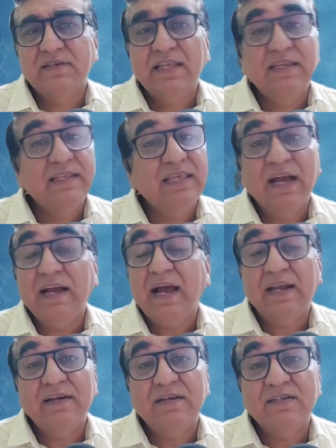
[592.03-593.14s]
in young
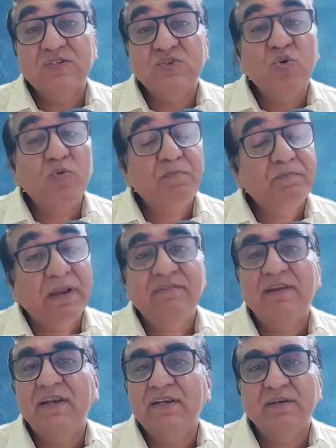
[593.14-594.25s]
adults so
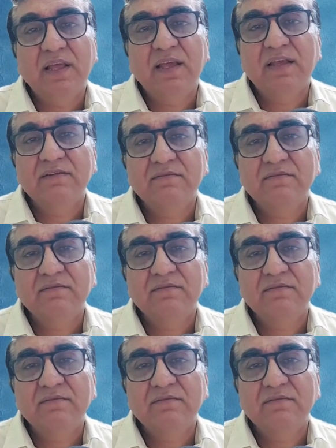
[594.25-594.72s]
prevalent today?